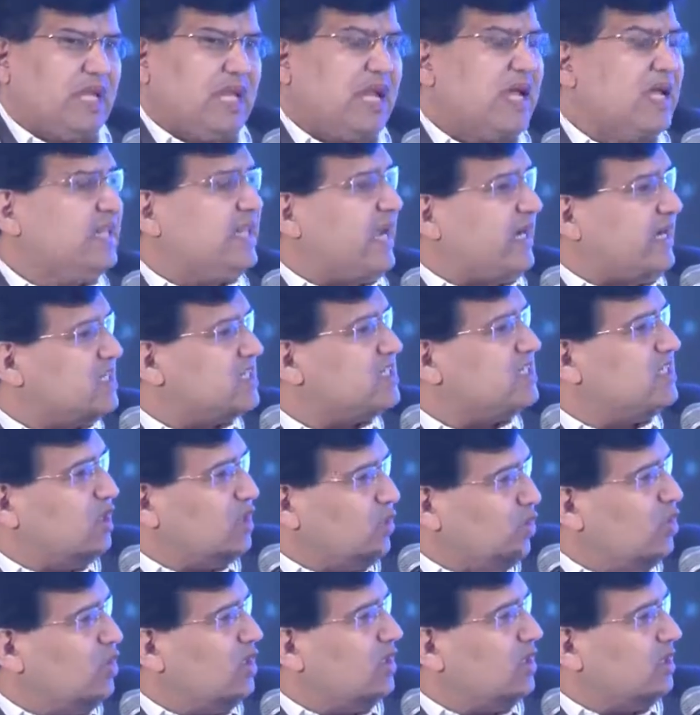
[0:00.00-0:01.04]
And that is the
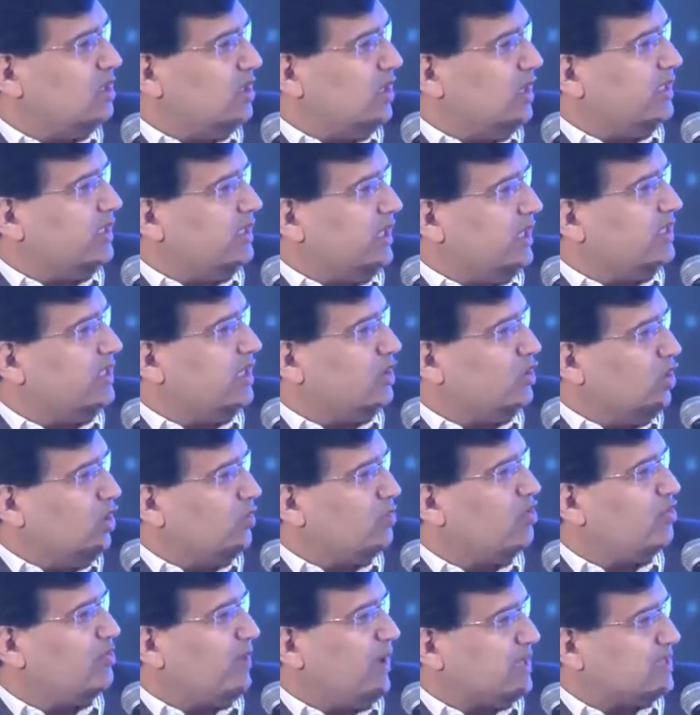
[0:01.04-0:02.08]
role I think the
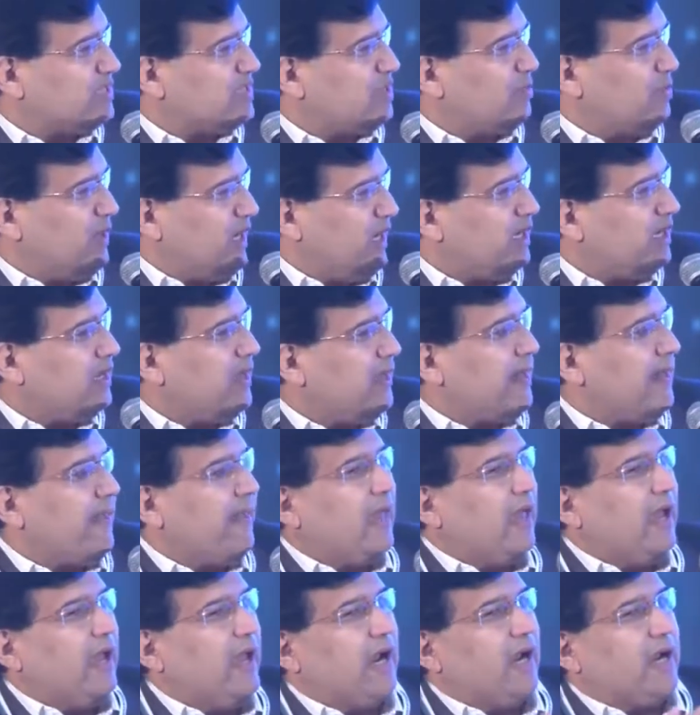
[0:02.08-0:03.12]
cooperative banks are playing.
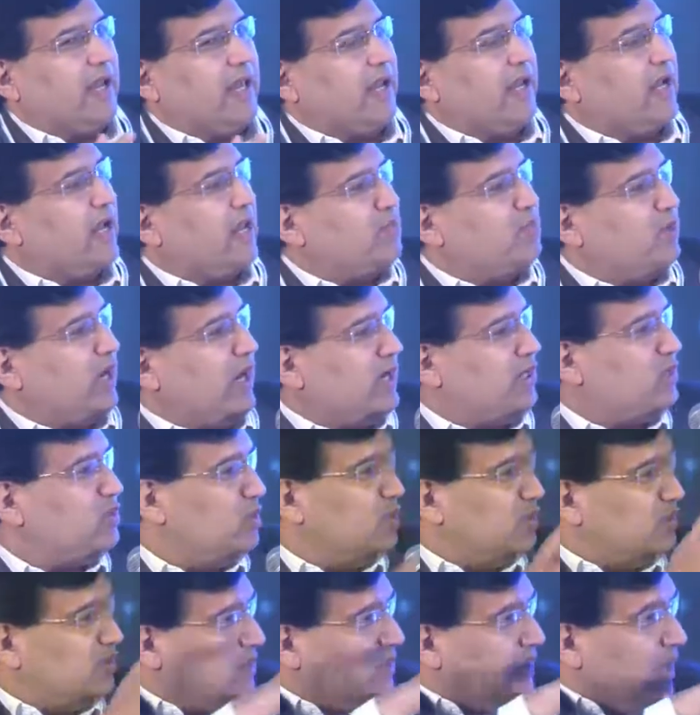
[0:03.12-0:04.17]
And again, I would like
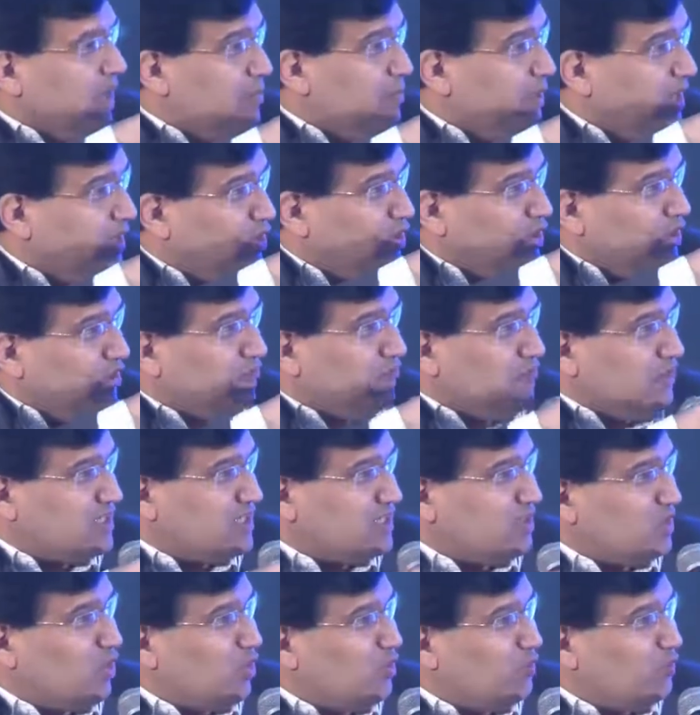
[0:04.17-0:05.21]
to comment on the
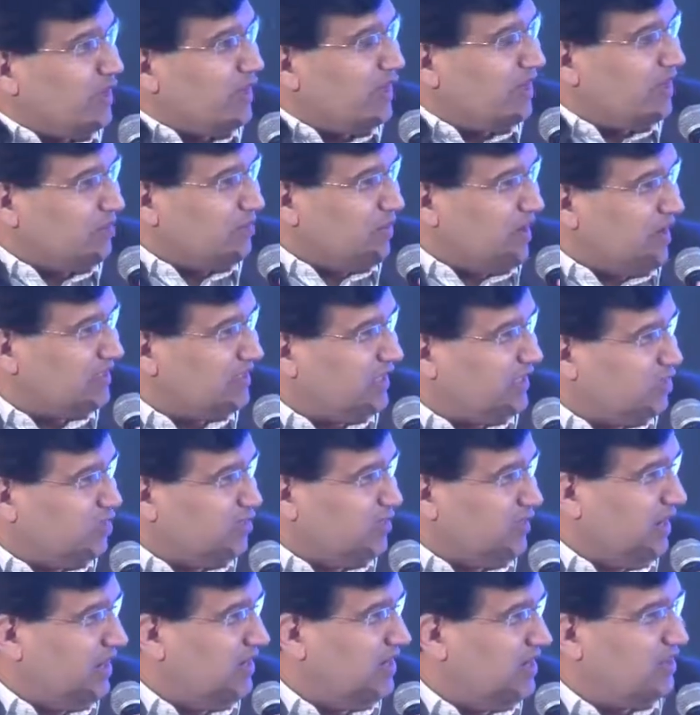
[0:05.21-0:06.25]
first opening remark that you
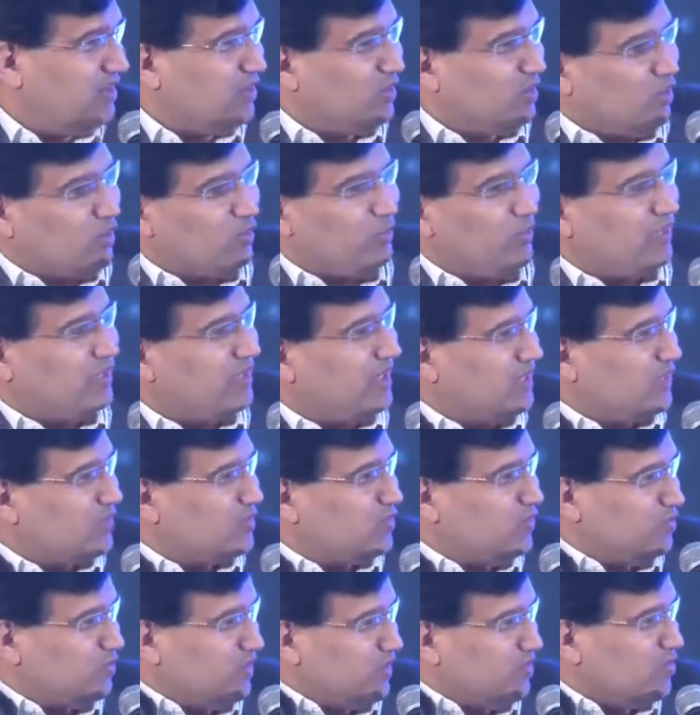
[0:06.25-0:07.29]
made, hoping that
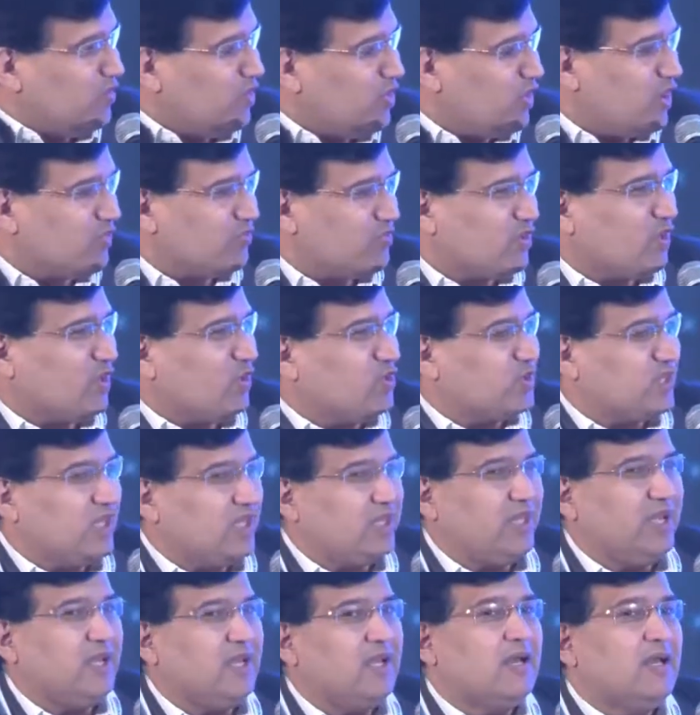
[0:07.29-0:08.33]
this would be more of a
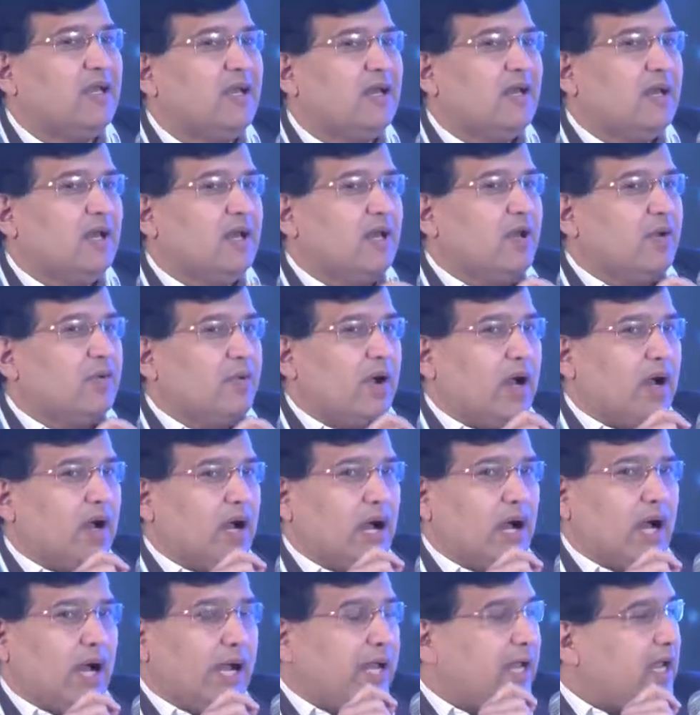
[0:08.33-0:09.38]
closing thing.
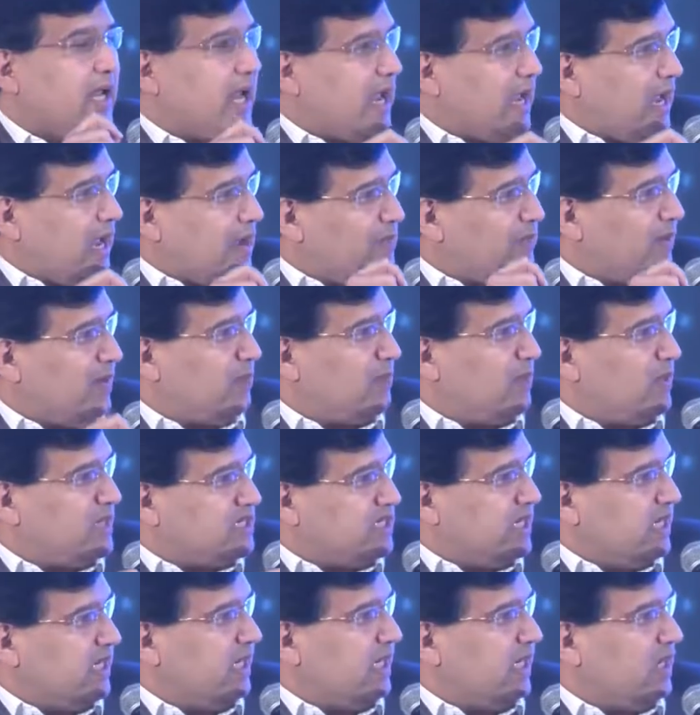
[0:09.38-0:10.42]
I am
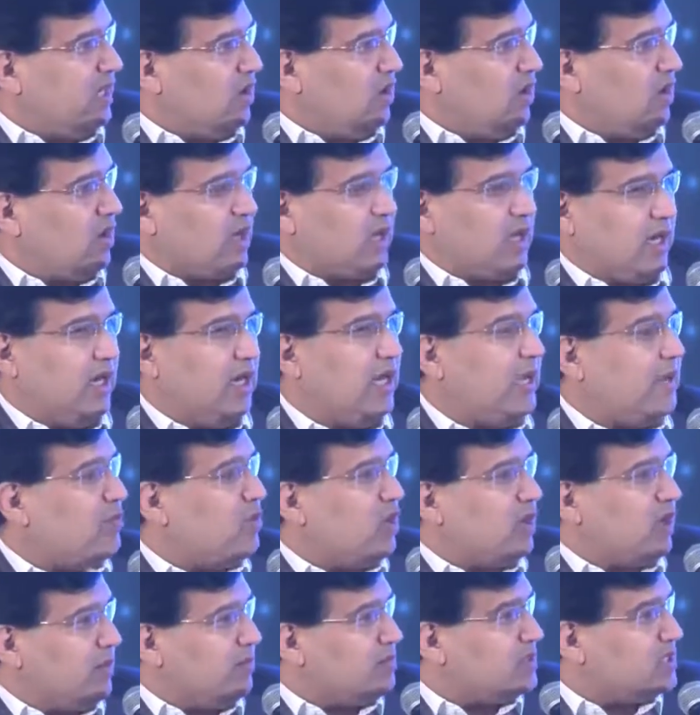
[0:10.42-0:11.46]
representing, or currently I'm
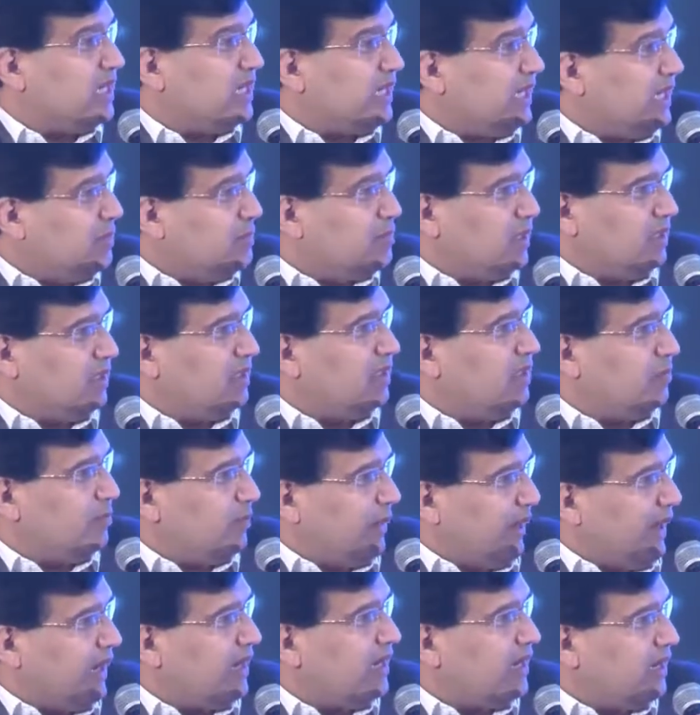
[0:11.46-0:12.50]
not representing any particular
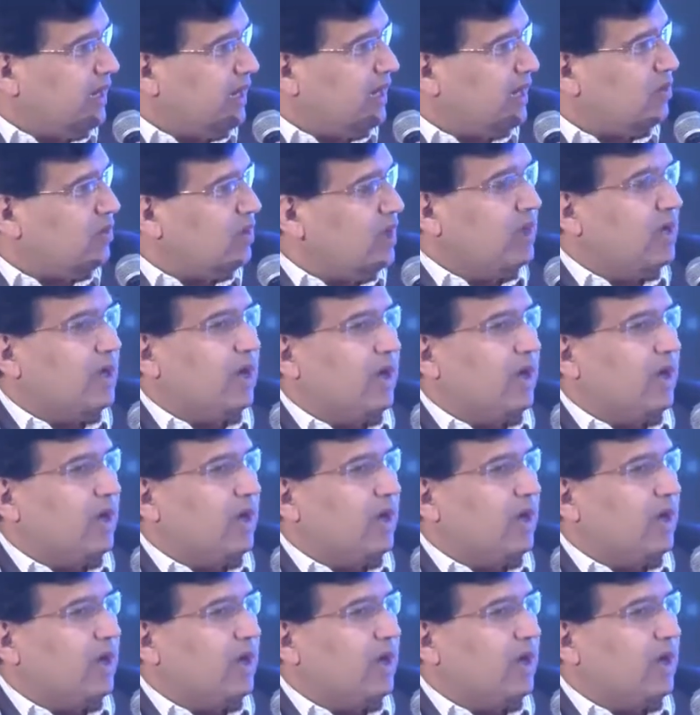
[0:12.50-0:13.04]
bank now.